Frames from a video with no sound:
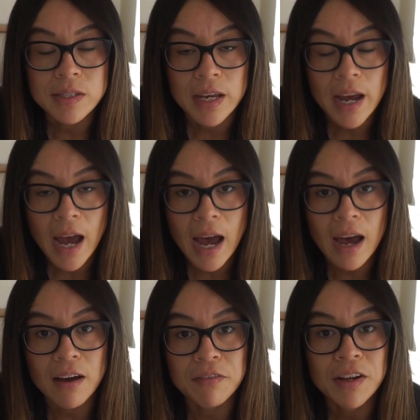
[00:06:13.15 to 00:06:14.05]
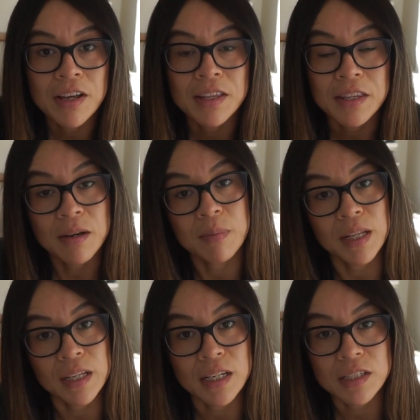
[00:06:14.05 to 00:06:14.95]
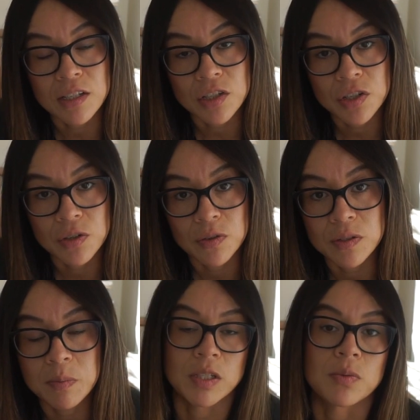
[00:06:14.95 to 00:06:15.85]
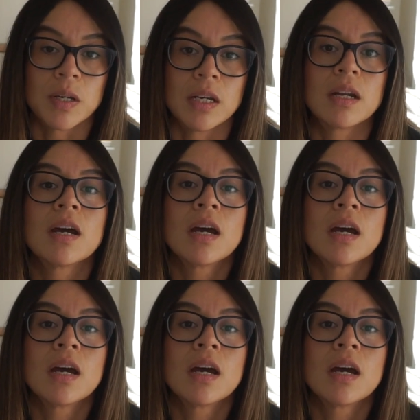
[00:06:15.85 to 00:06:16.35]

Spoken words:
they have the ability to choose between